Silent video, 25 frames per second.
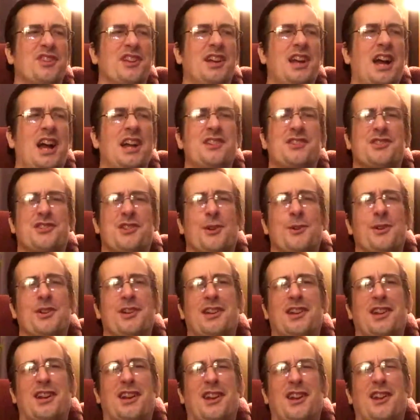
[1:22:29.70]
started it a
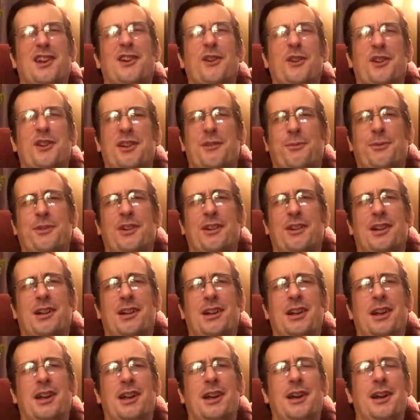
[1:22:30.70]
little differently,
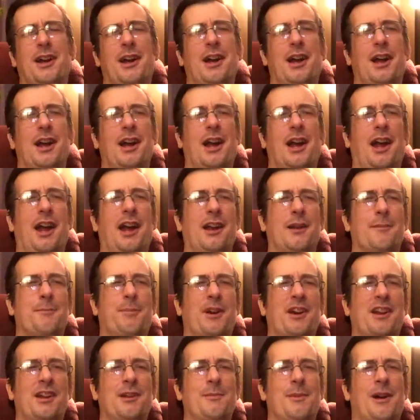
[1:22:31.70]
and a buddy
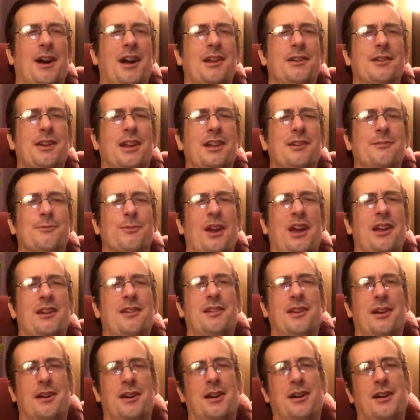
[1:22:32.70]
of mine, he read
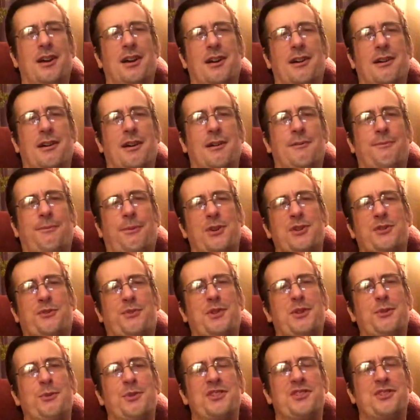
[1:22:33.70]
first few
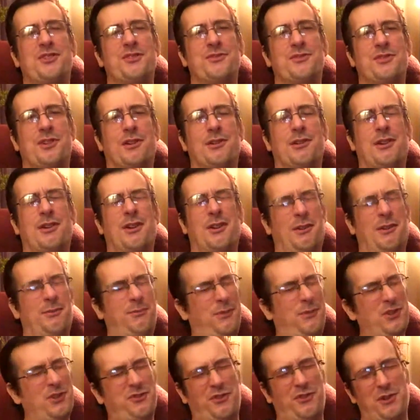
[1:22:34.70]
issues or a
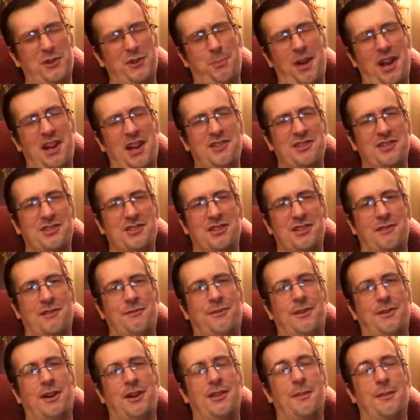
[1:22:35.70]
first few pages of
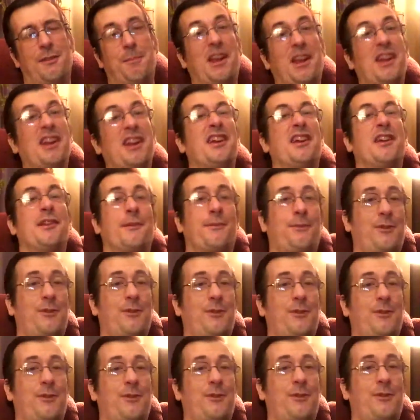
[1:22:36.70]
the beginning of the first
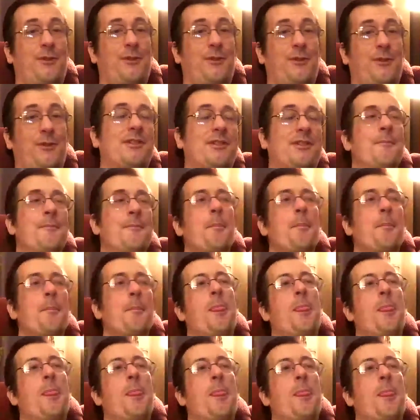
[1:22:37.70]
draft,
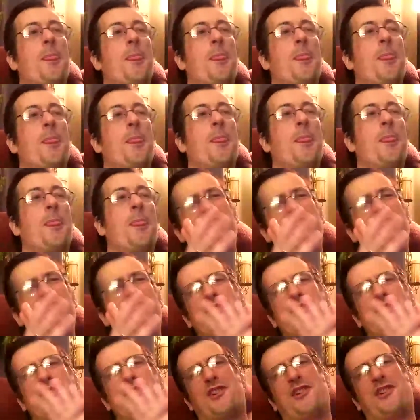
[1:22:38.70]
and he's like, "Man, you should
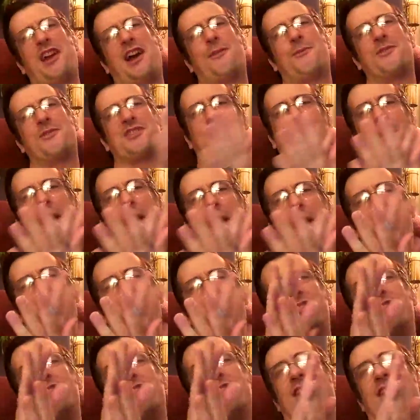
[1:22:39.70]
start out with some
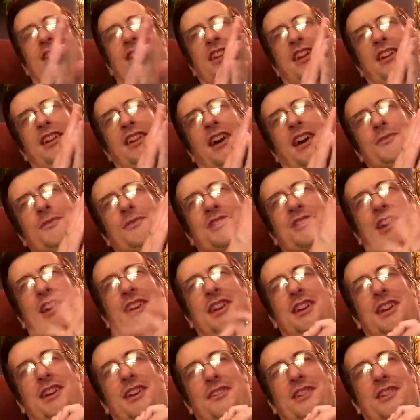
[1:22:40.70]
action." And then I was like,
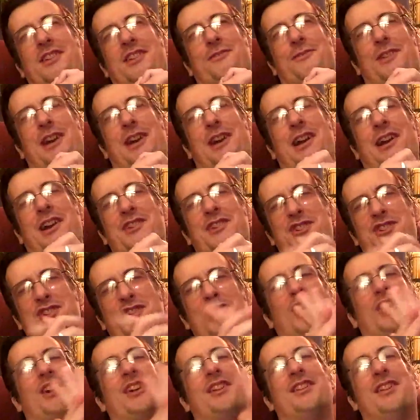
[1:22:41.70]
"You're right, I
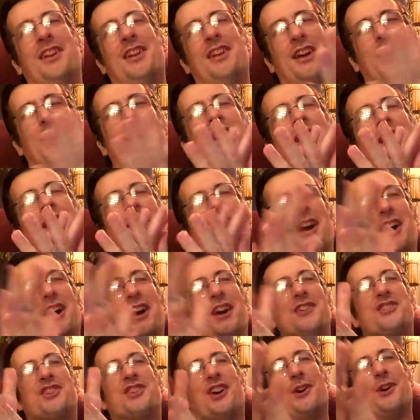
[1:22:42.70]
should."
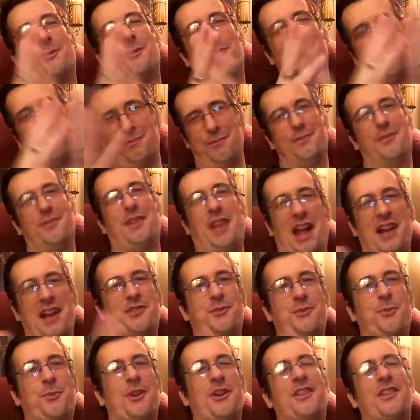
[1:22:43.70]
So that's
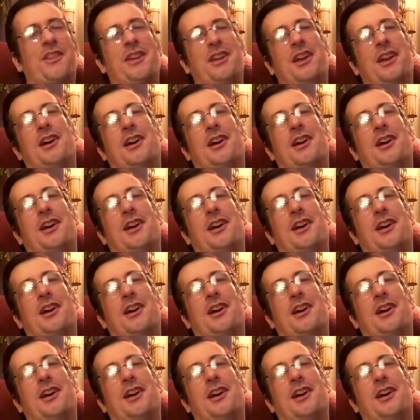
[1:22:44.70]
where the